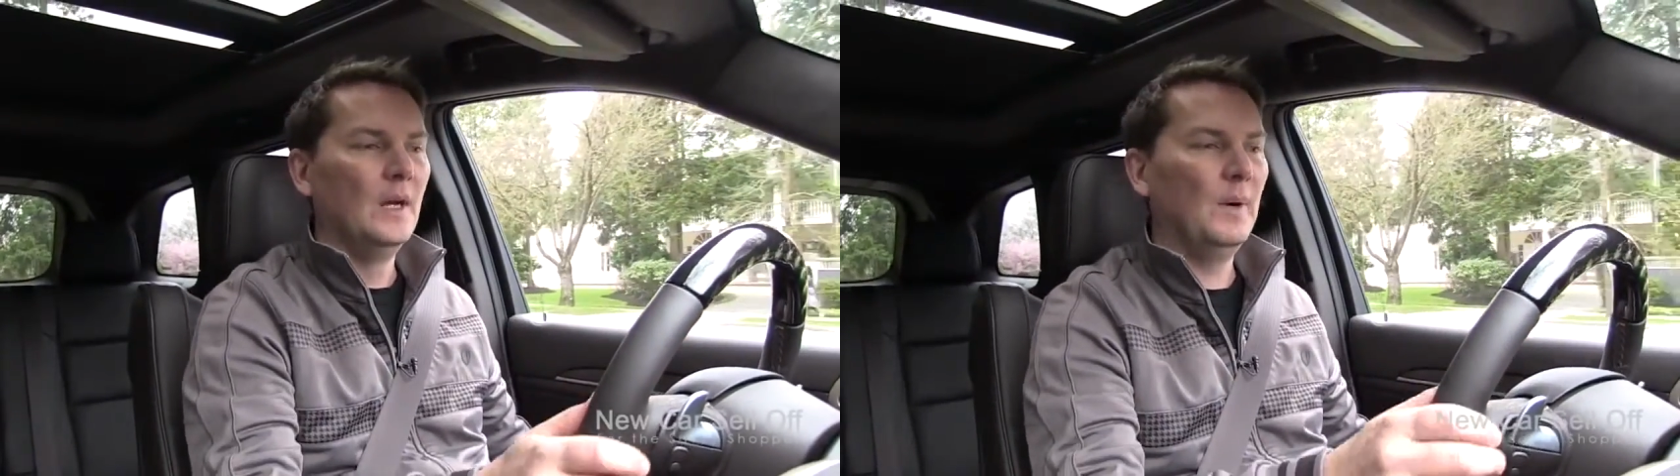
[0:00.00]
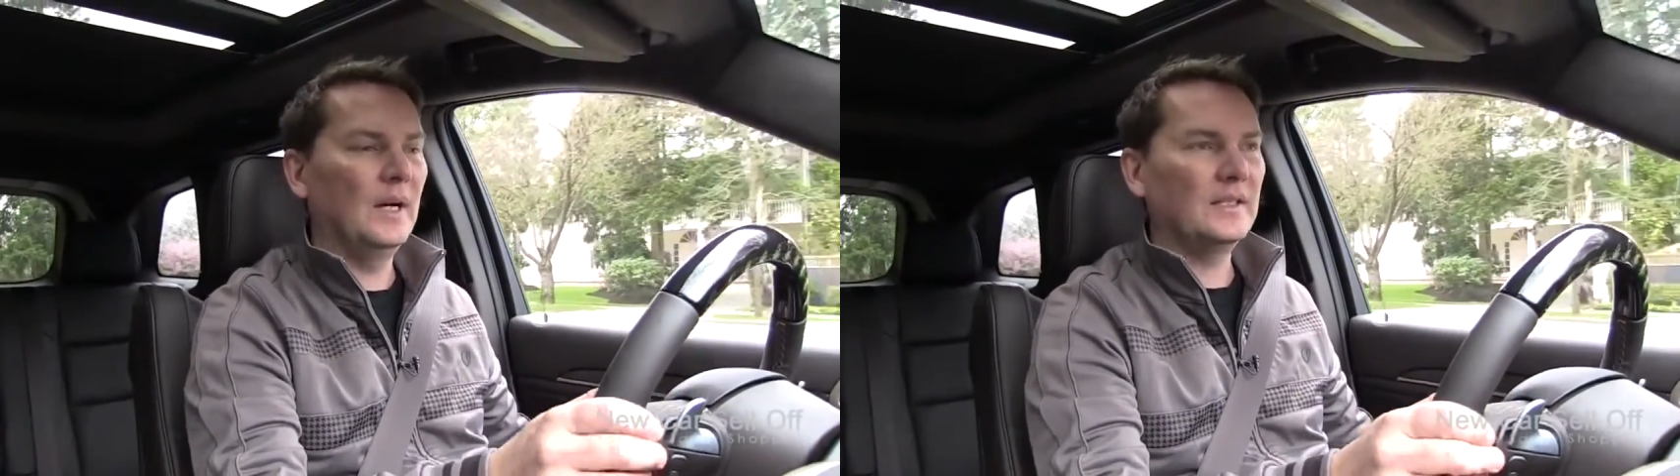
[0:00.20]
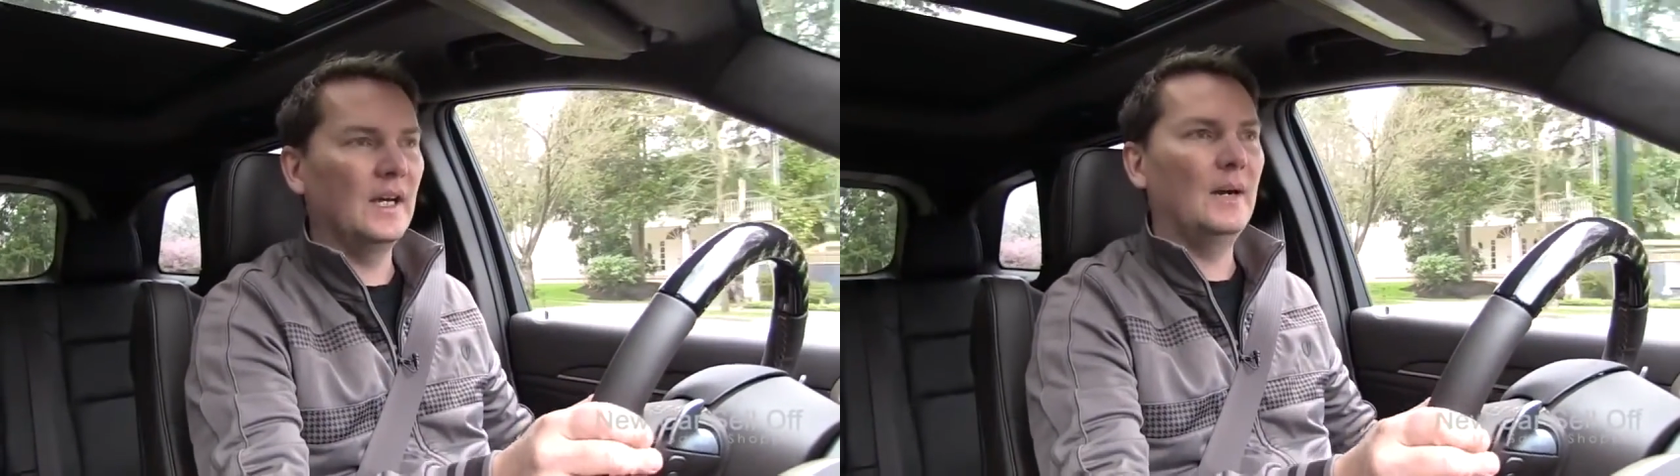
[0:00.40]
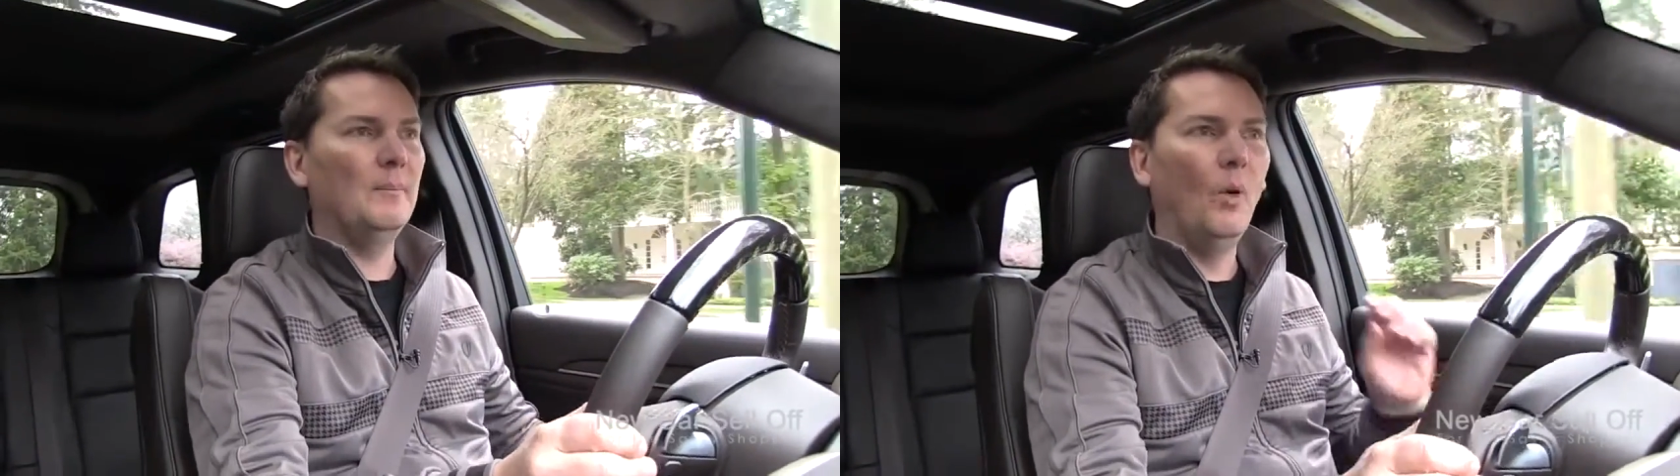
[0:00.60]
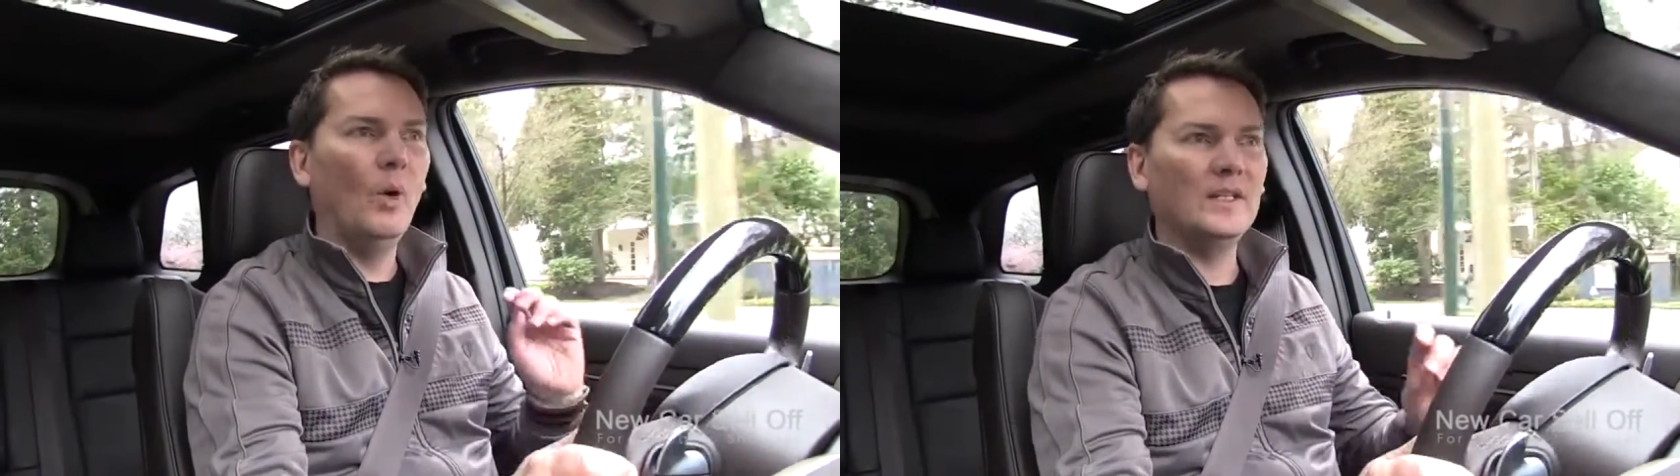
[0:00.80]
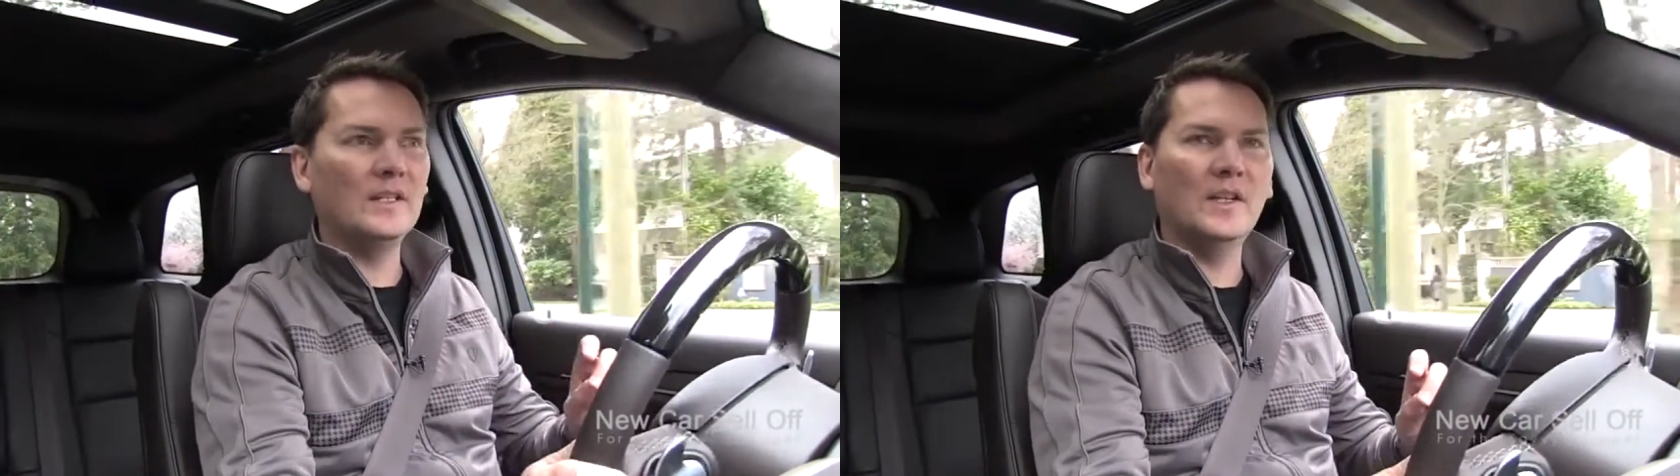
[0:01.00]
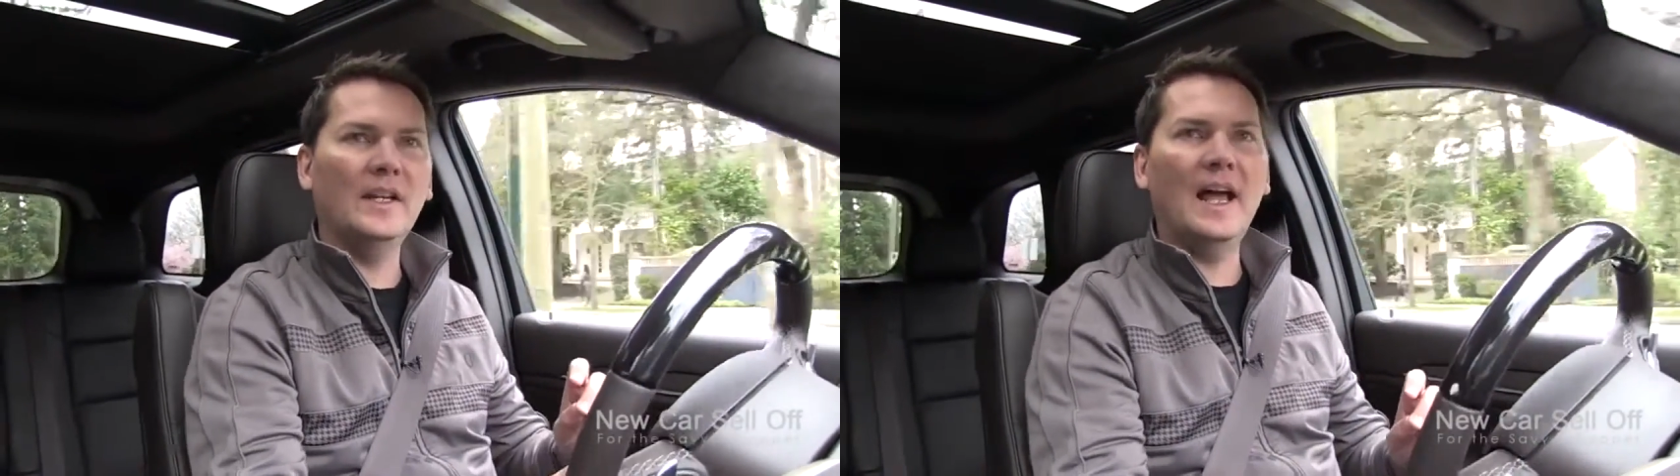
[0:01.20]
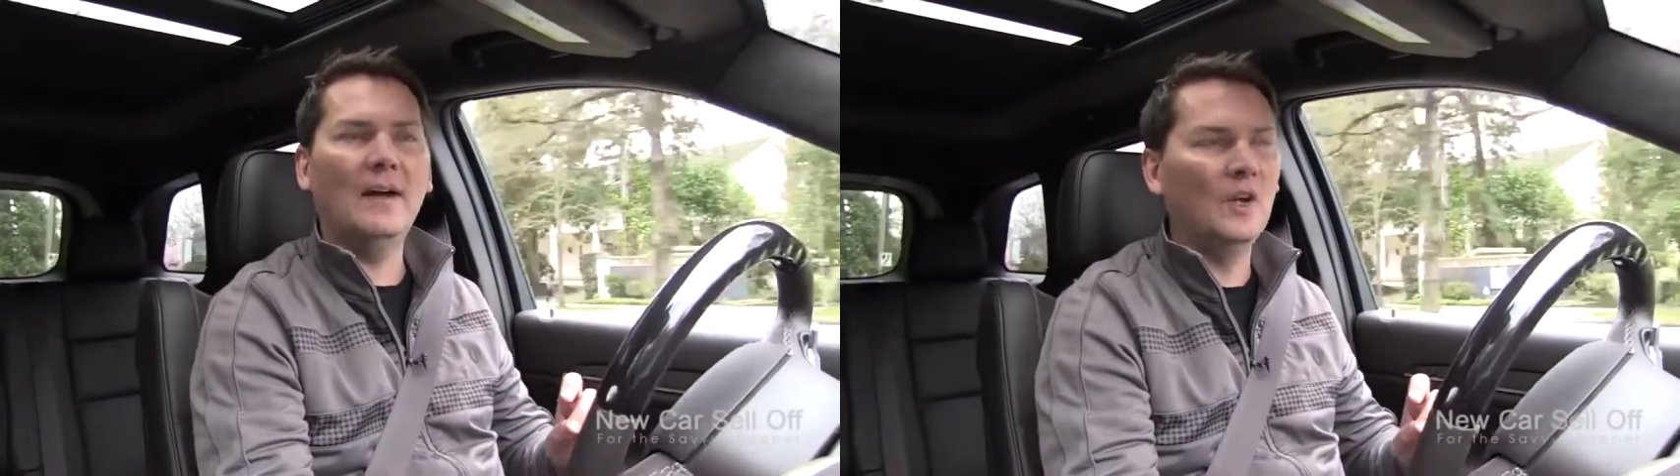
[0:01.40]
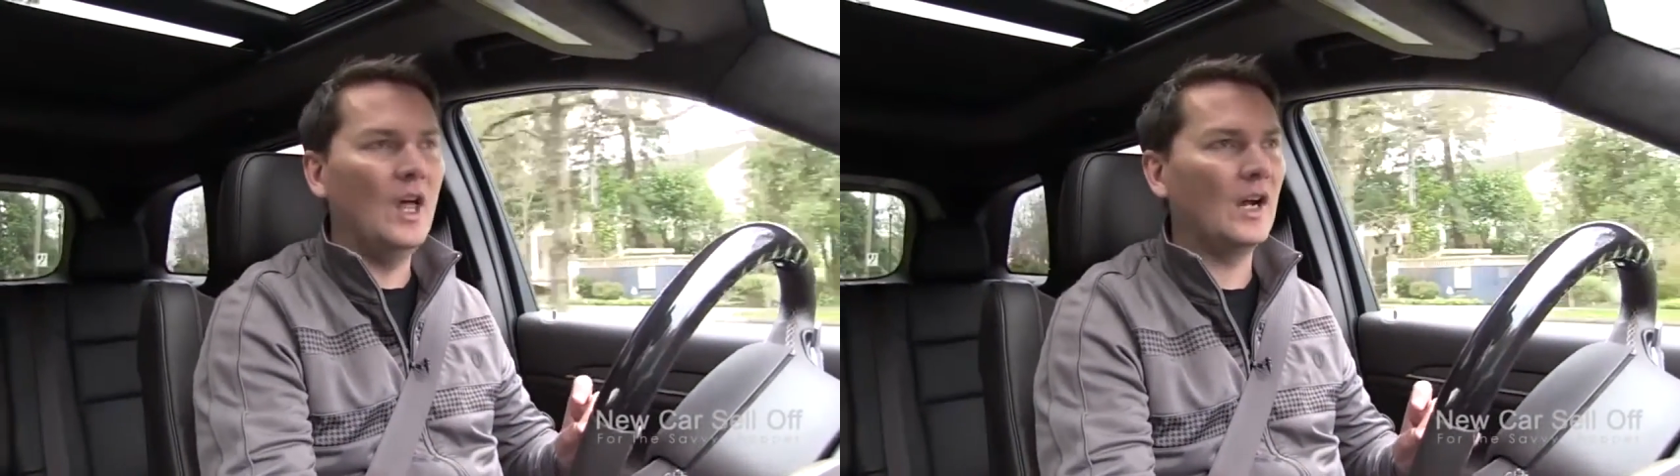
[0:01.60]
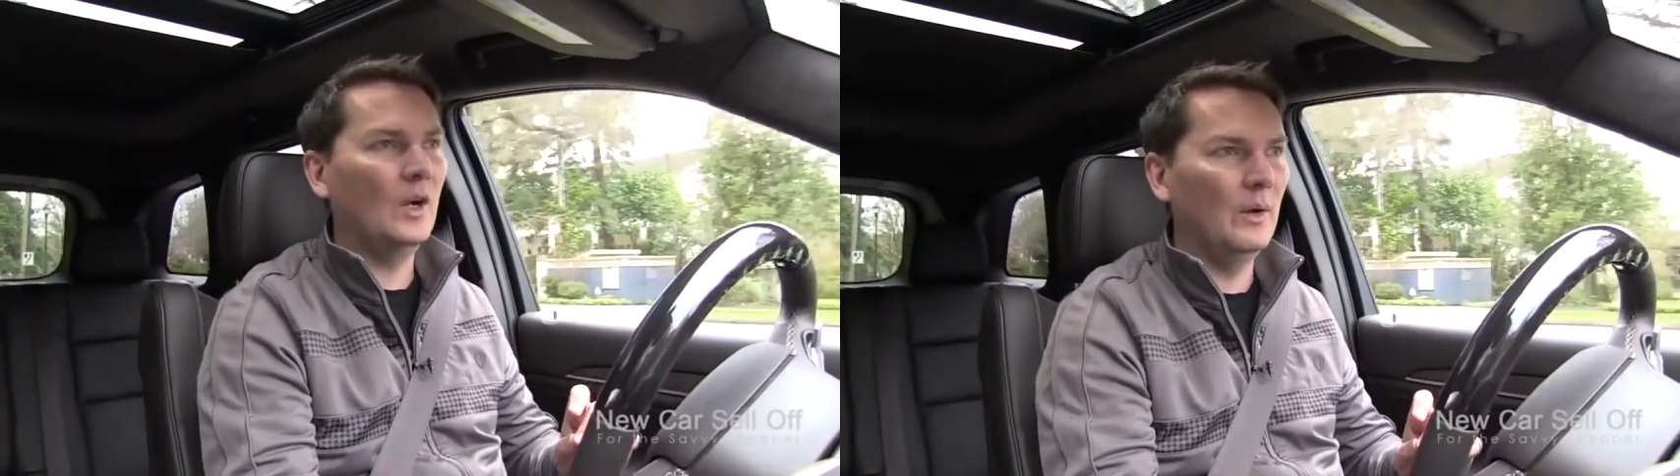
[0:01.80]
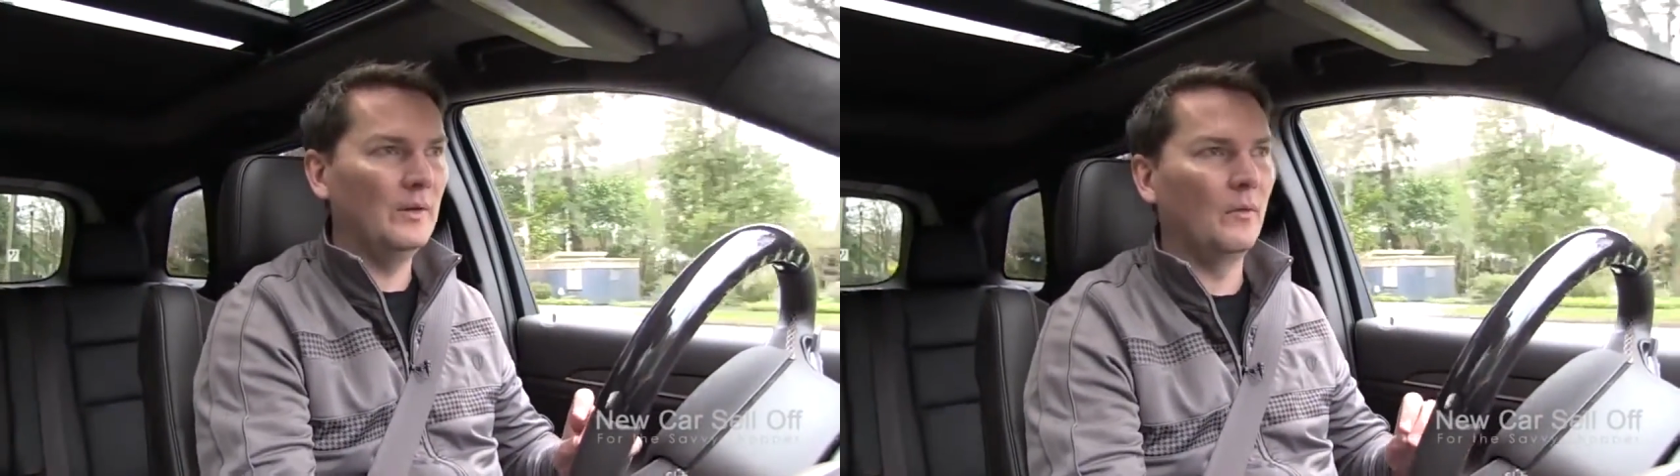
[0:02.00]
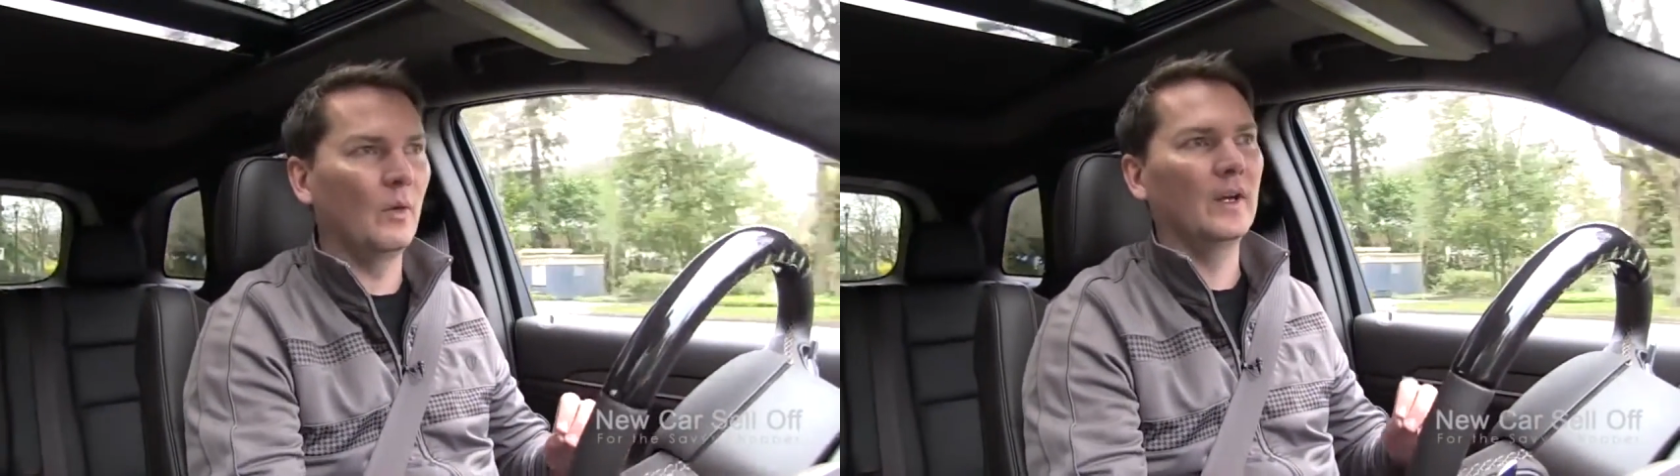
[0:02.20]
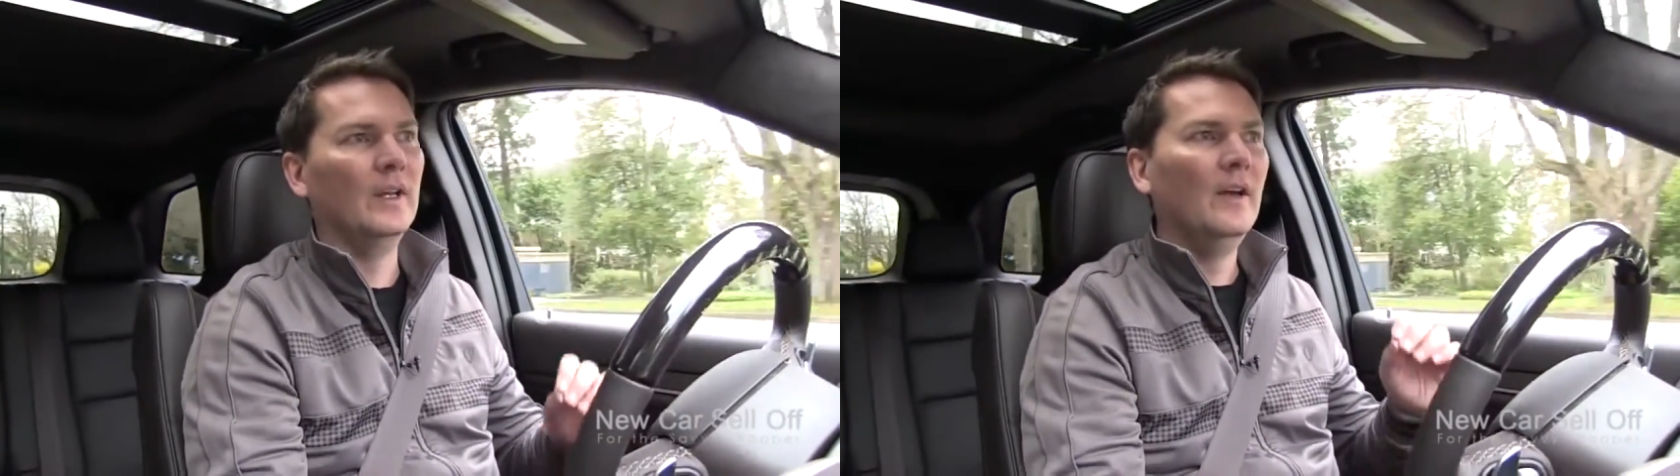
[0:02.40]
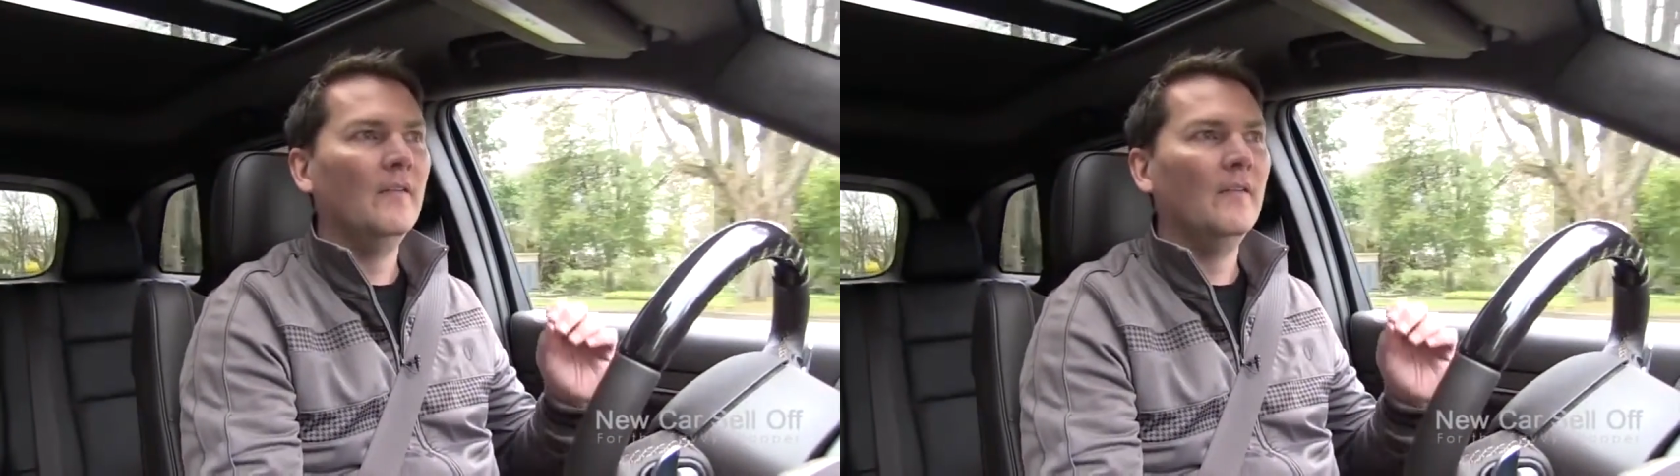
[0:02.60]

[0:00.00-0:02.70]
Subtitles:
But boy, does it have a lot going for it.